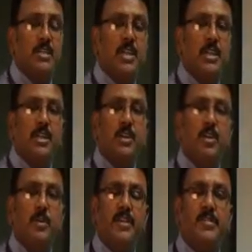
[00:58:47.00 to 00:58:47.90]

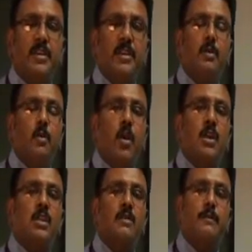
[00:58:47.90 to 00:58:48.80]
budget, you may see
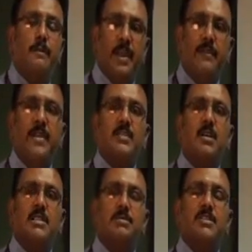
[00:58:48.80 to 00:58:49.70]
what are the benefits
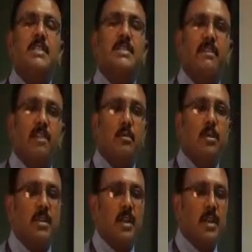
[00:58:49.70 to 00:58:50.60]
or subsidies
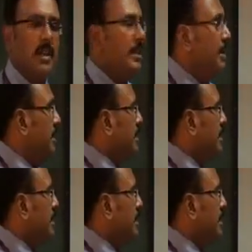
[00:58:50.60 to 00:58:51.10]
available there. In the